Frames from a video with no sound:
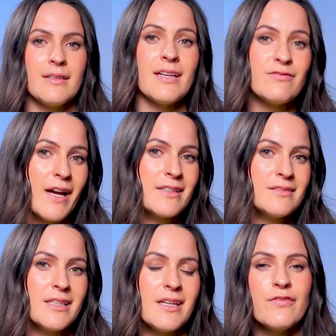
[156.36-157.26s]
And
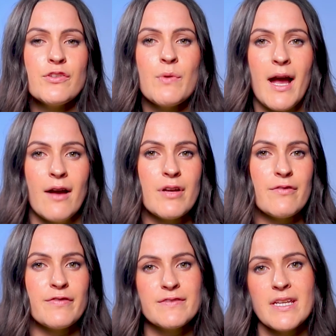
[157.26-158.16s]
finally, if you have
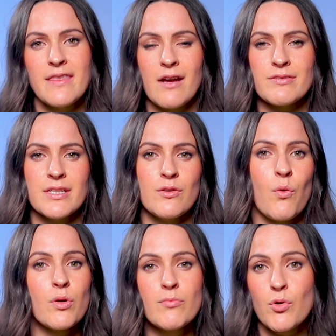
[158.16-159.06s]
50,000
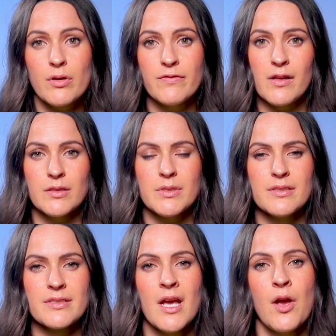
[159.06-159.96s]
or more
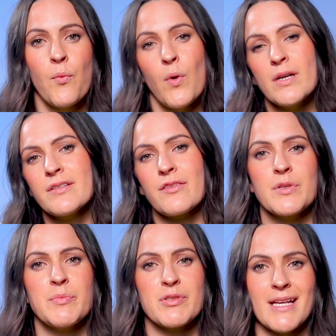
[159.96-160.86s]
followers, 1 to
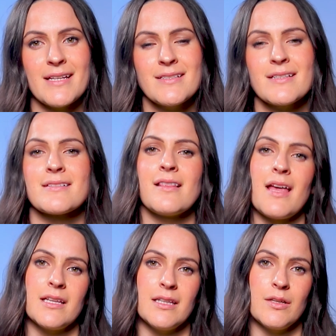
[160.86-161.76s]
3% is
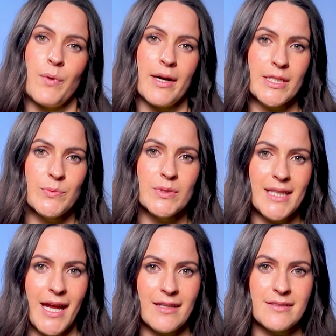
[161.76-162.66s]
likely where you will
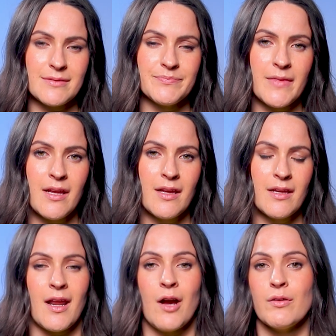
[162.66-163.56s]
land.
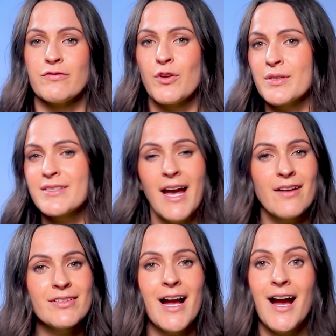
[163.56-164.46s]
Now, of course,
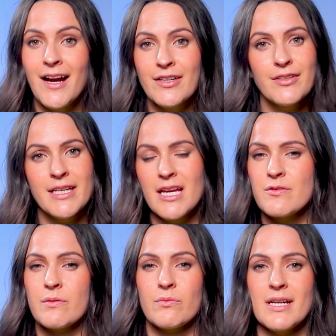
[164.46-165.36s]
having higher
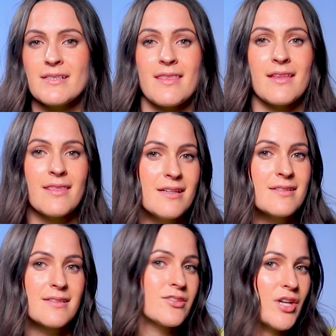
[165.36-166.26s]
engagement rates than these
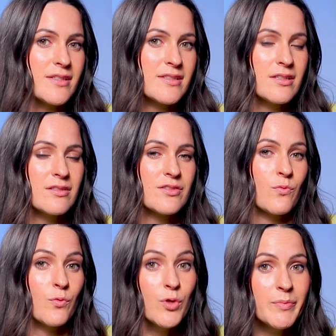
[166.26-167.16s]
suggestions
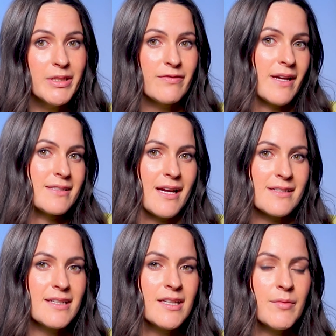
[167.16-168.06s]
would be
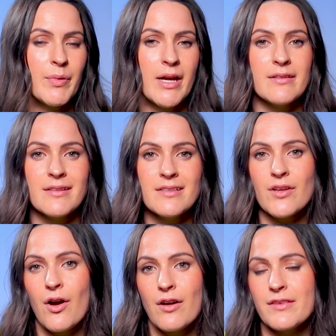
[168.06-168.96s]
fantastic, but these
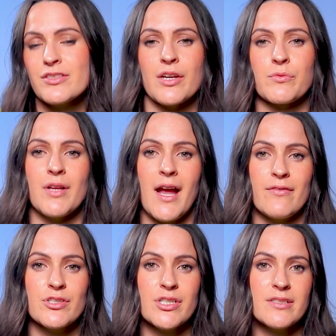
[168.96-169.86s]
are the general
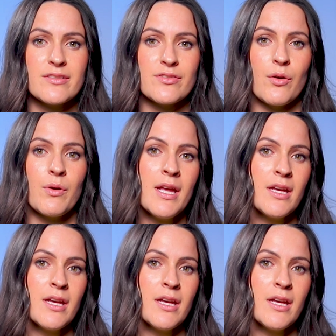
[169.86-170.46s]
averages, so